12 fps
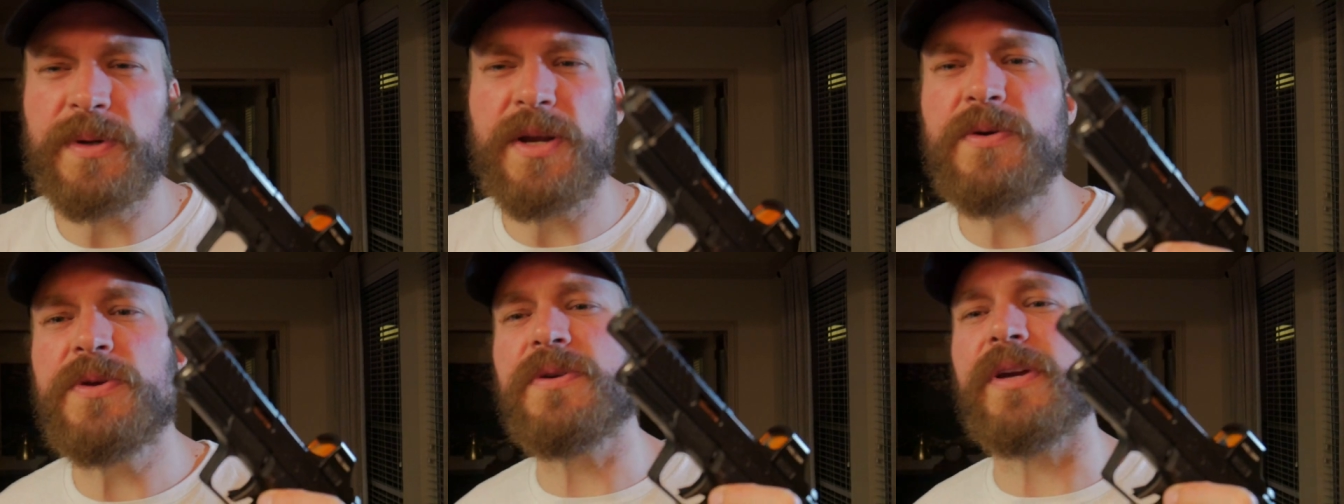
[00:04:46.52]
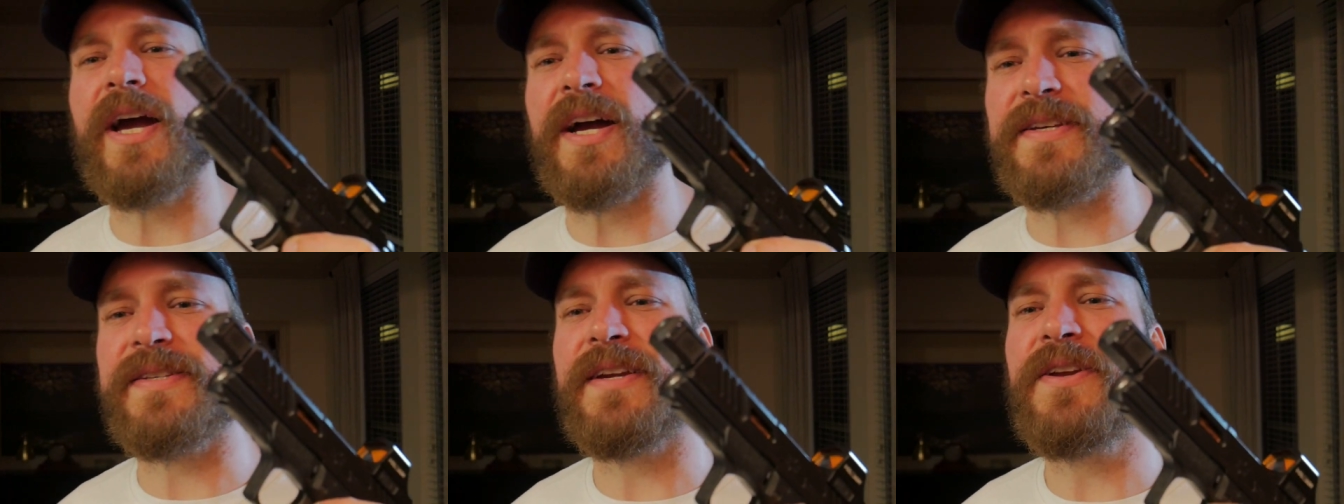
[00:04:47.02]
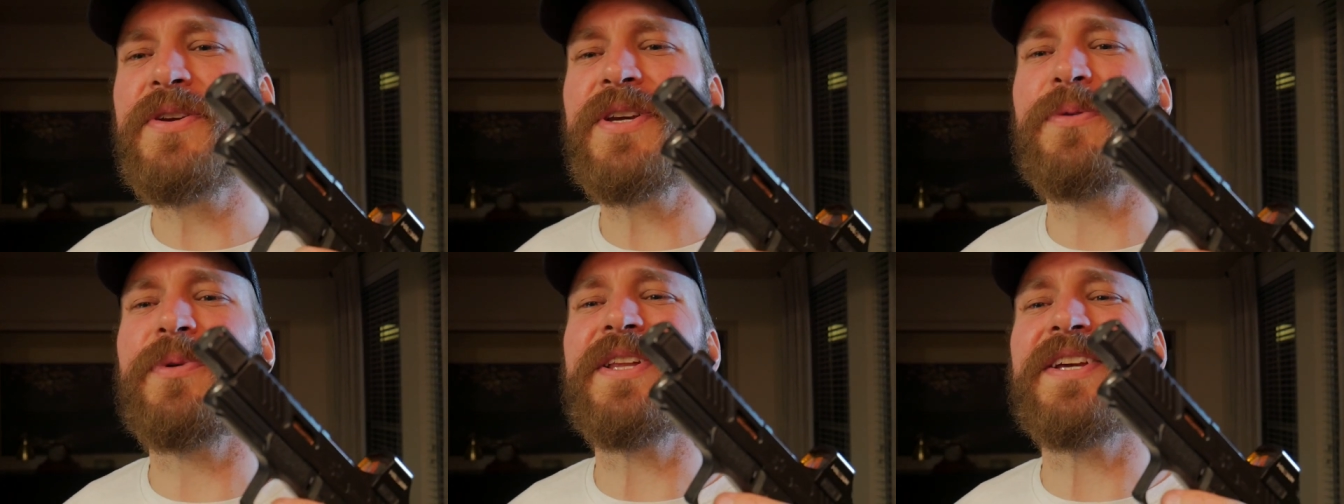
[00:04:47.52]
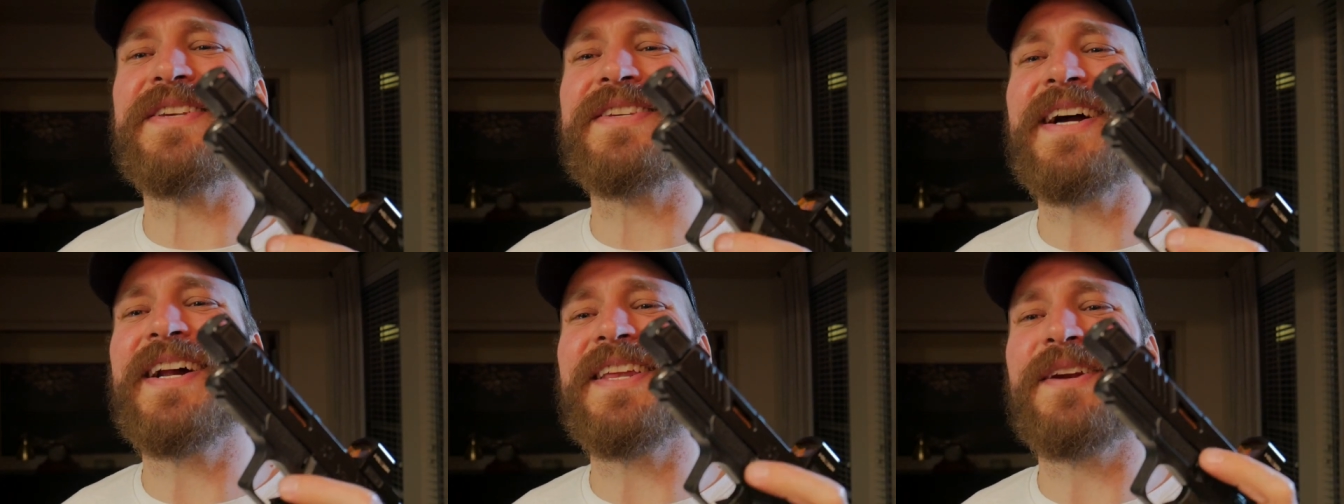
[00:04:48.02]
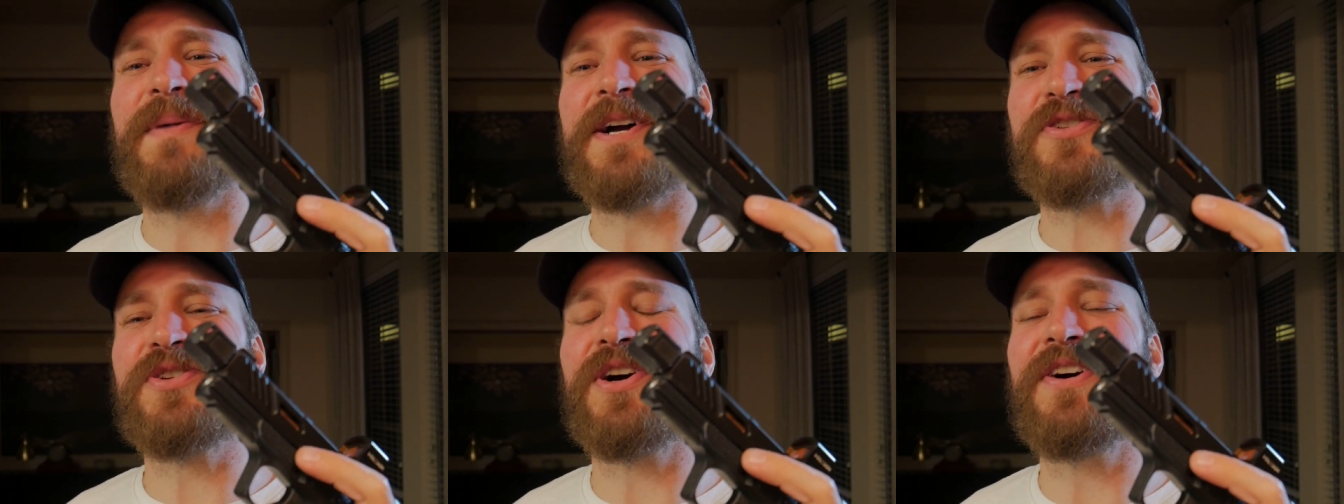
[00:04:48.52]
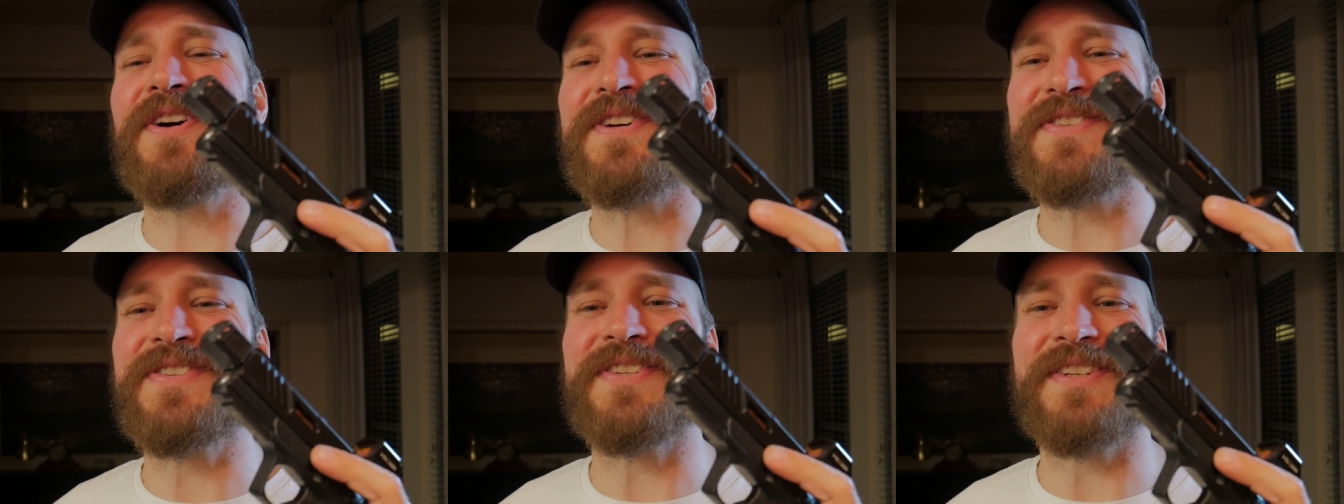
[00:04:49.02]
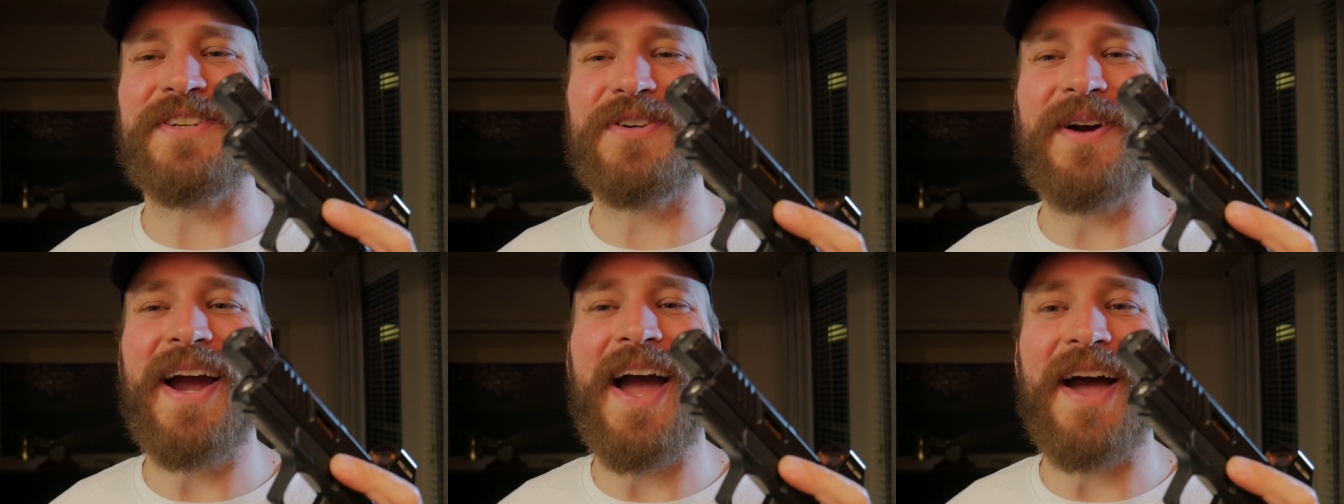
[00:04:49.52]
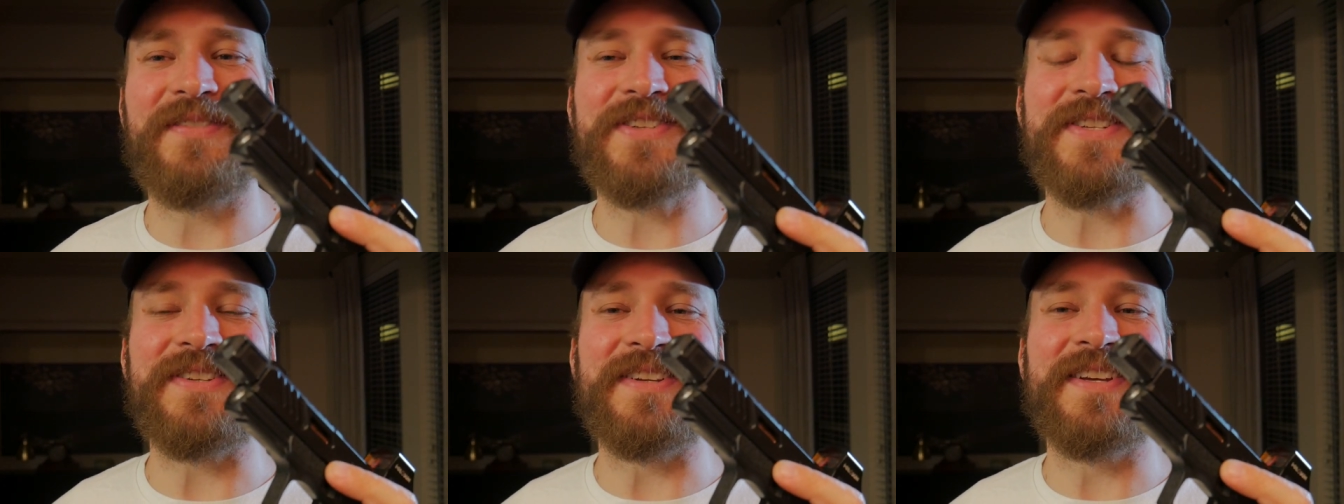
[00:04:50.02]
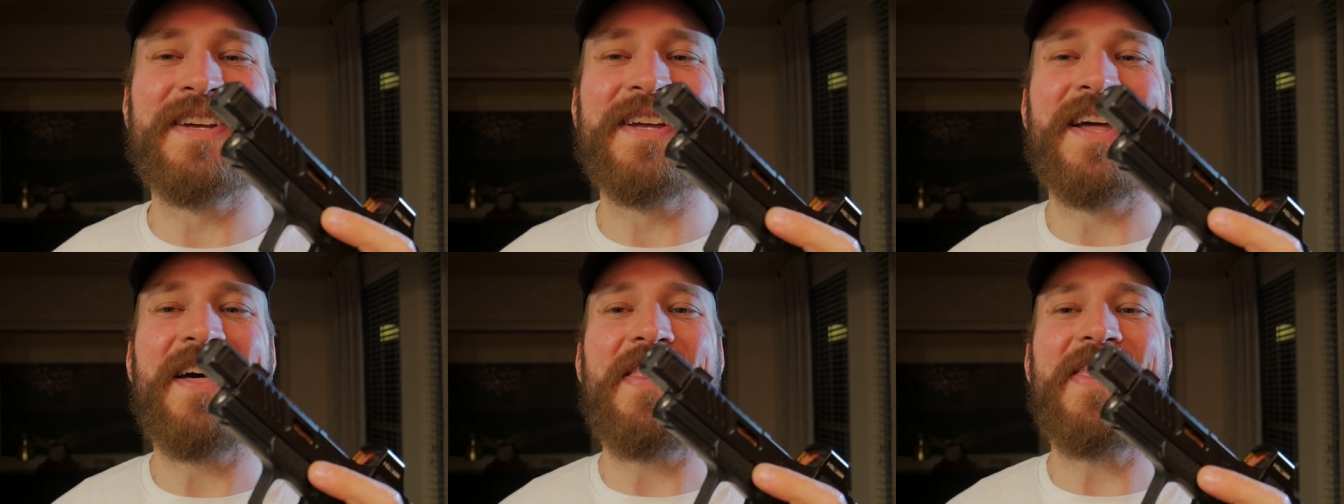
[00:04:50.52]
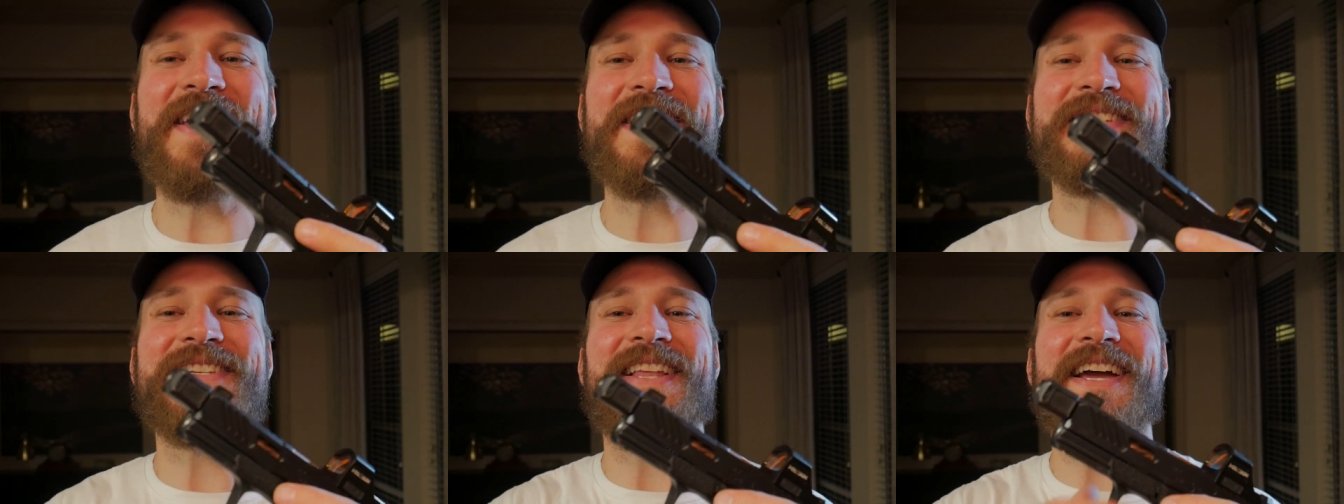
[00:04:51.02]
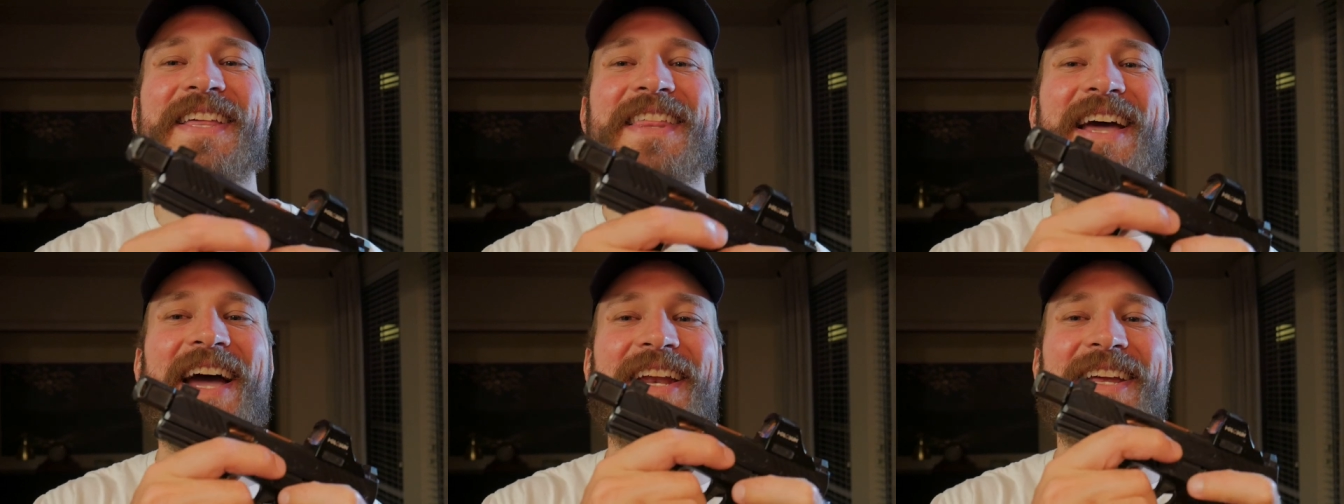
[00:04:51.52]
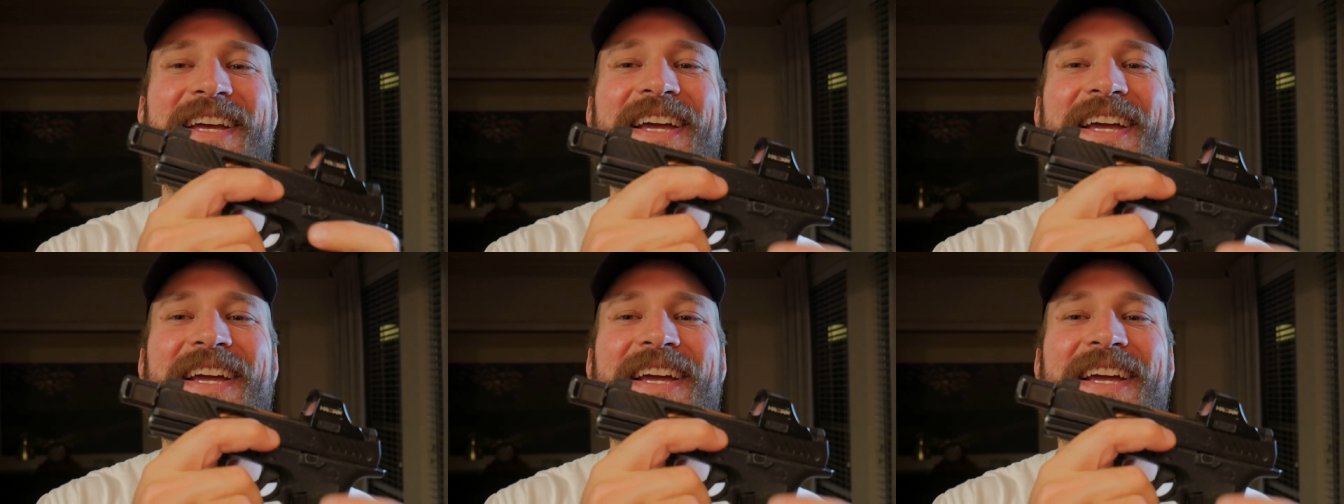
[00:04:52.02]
I know you guys, I know you get really excited about charts and graphs and things like that.